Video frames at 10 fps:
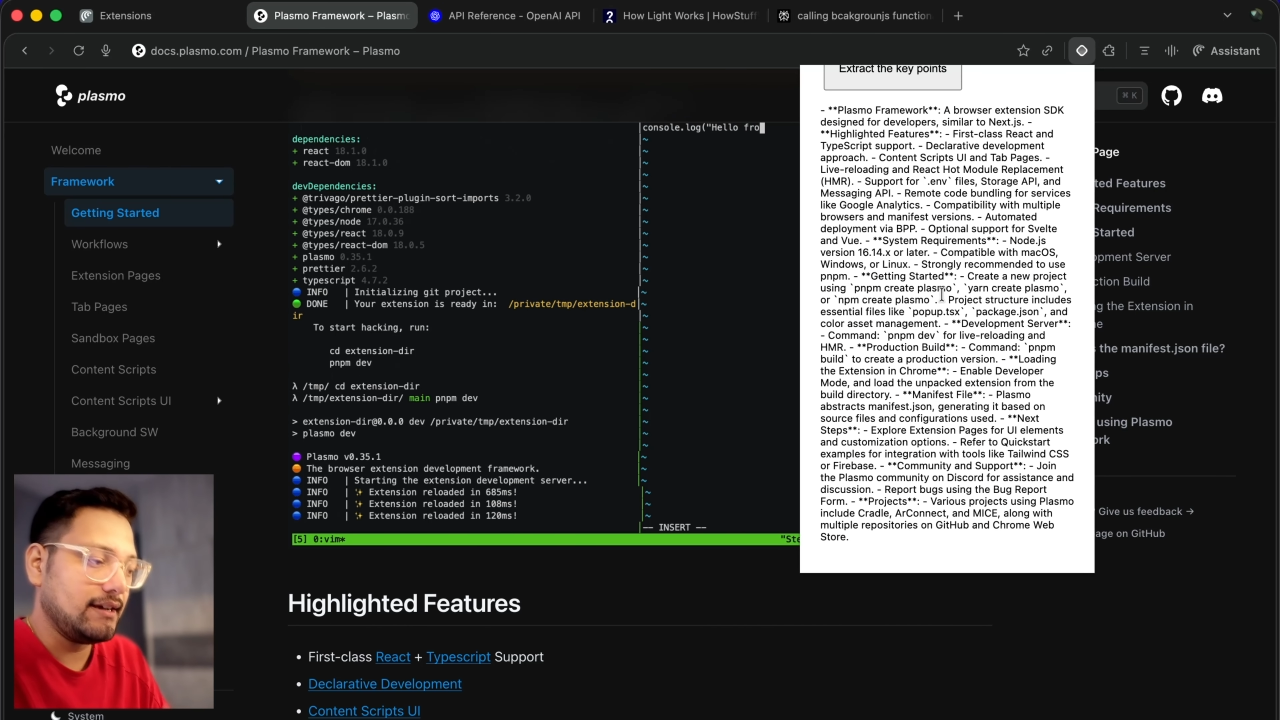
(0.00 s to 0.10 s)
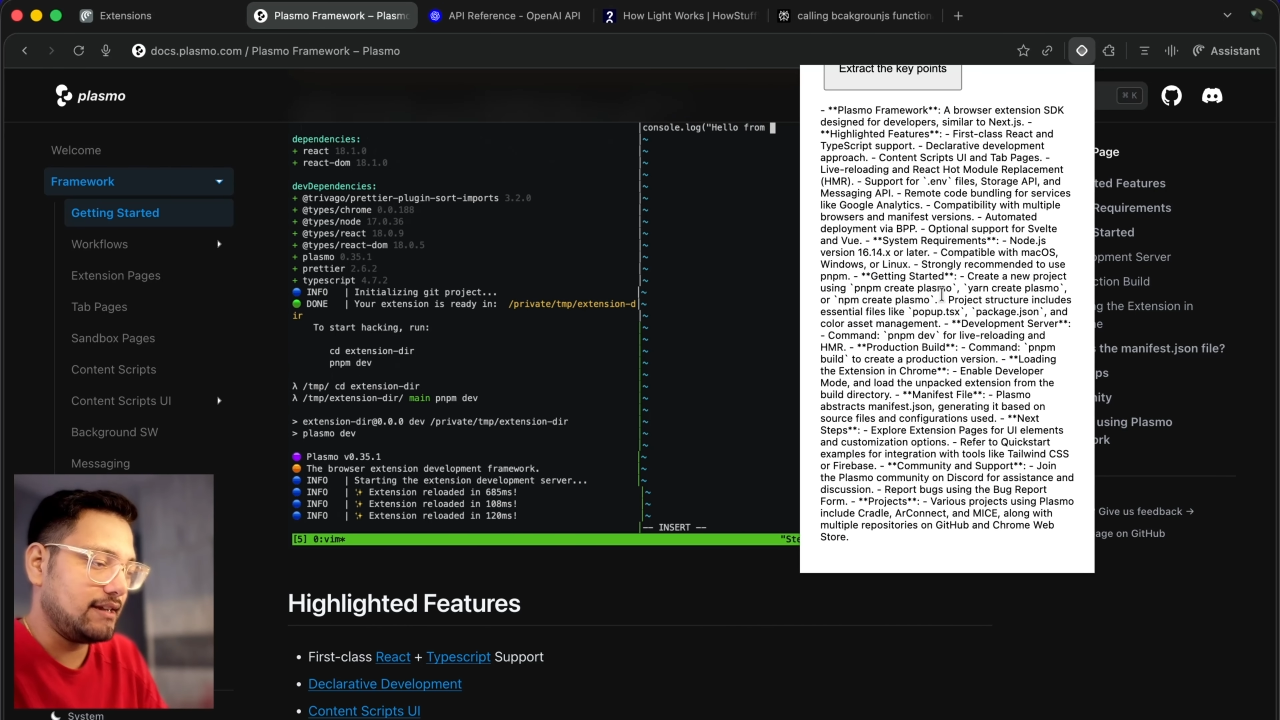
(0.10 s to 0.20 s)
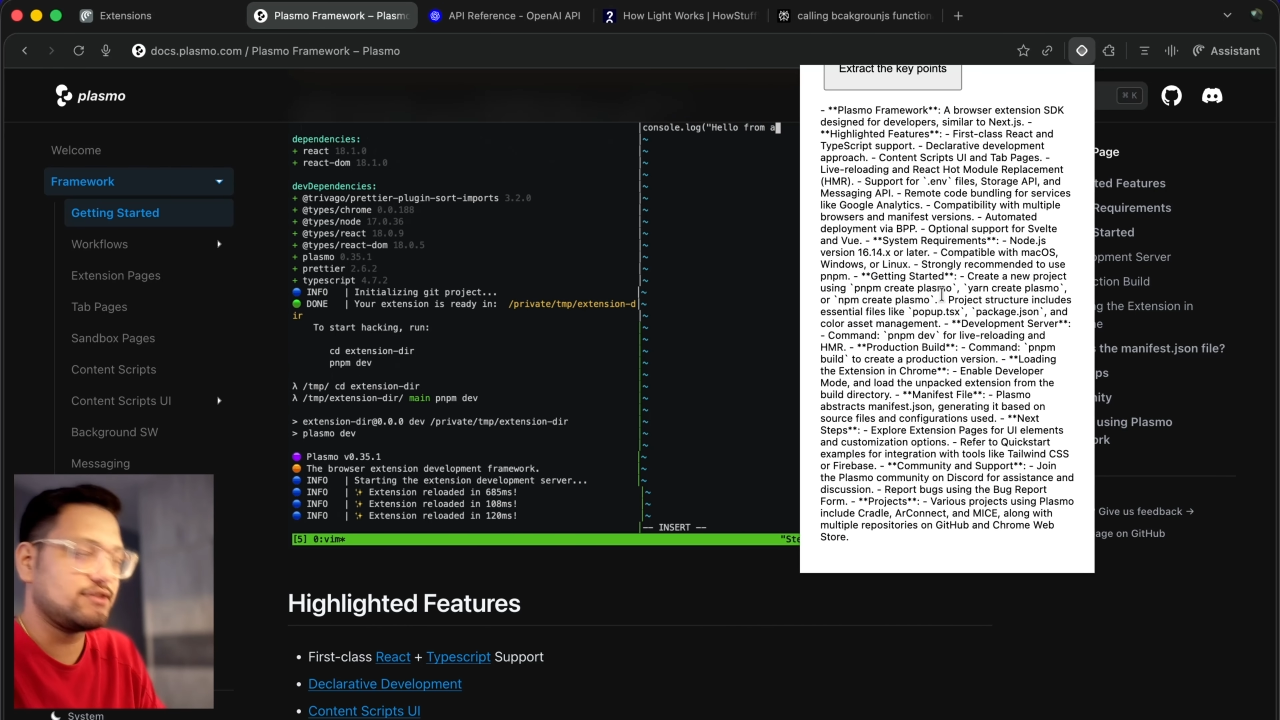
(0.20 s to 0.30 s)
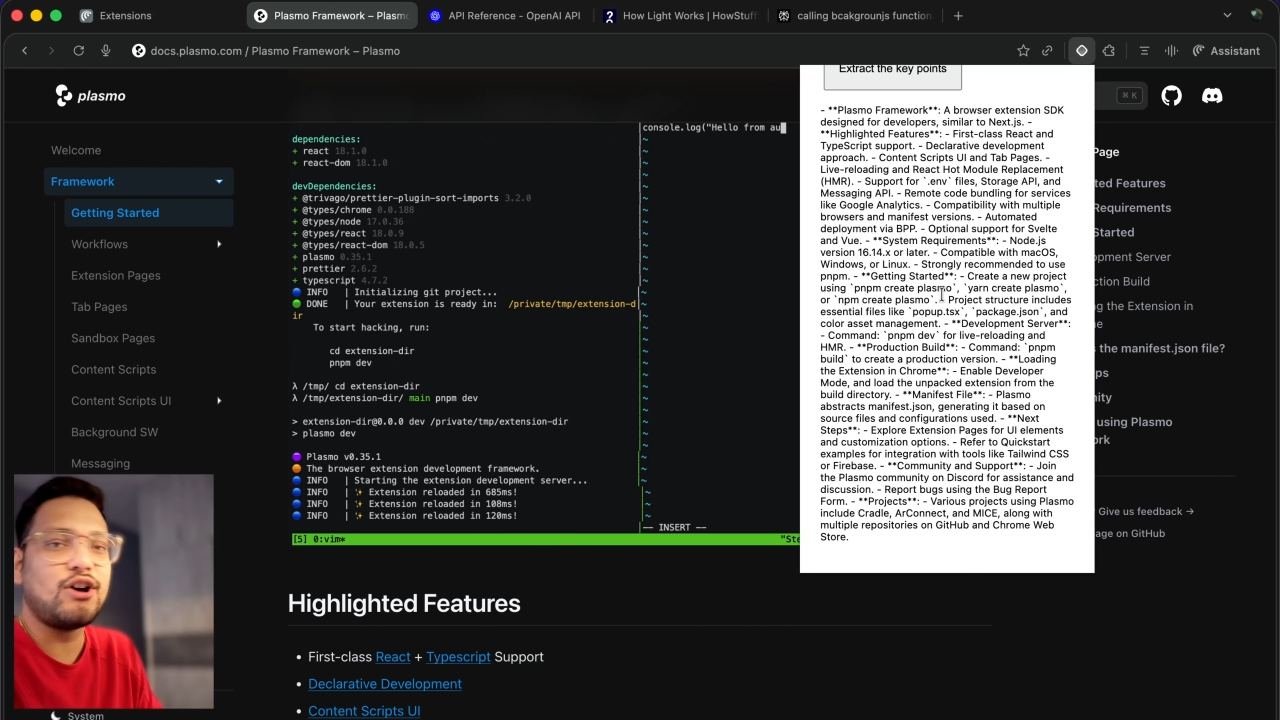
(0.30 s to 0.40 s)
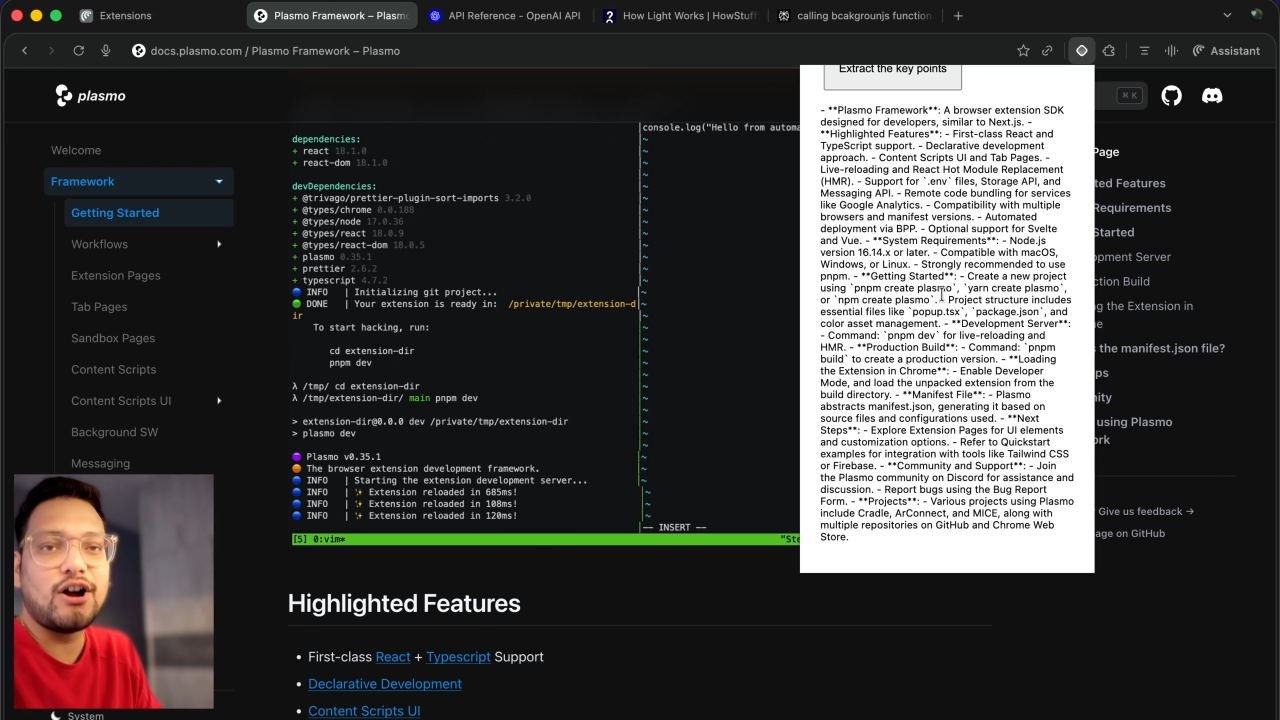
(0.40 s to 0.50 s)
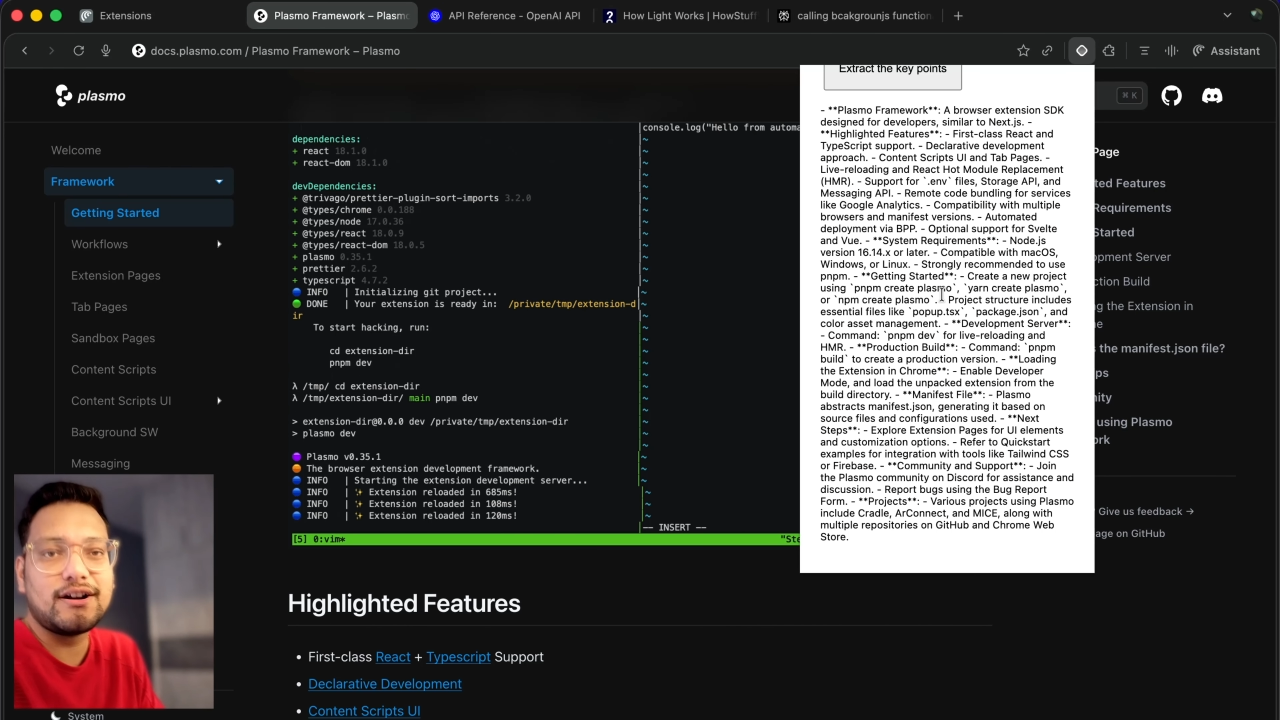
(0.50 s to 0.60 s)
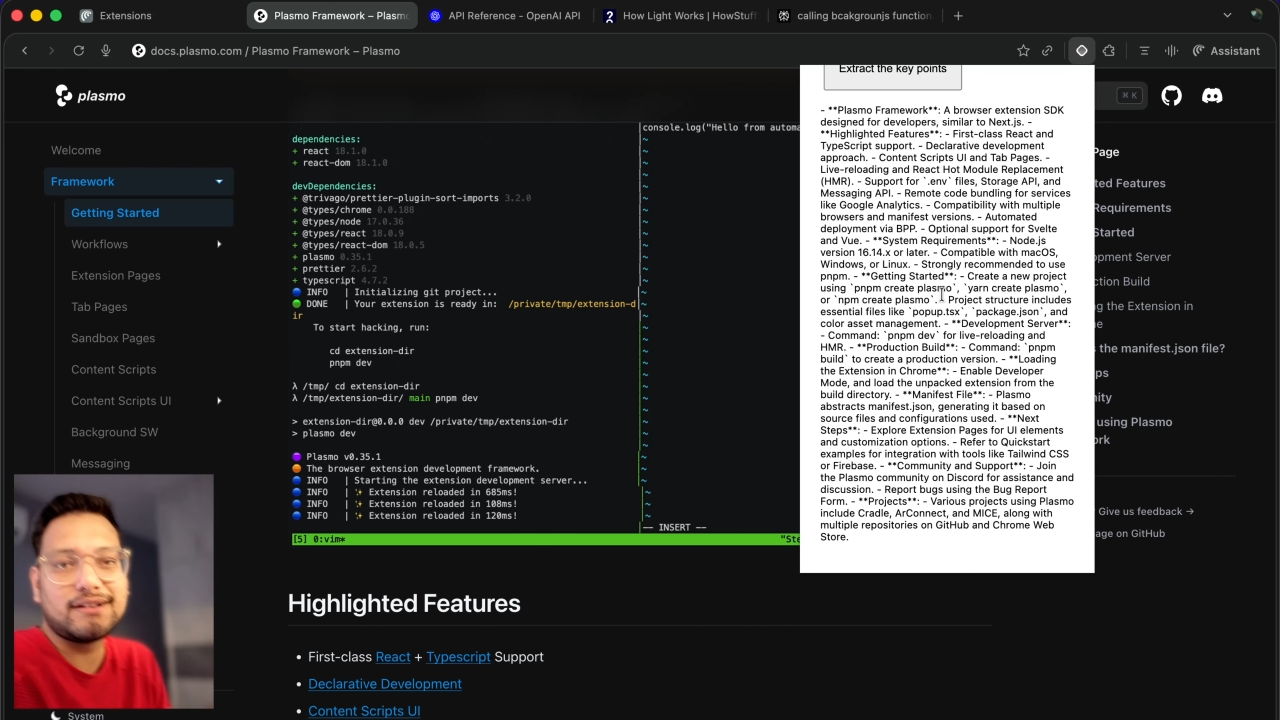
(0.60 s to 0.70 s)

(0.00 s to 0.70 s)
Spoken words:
it's not,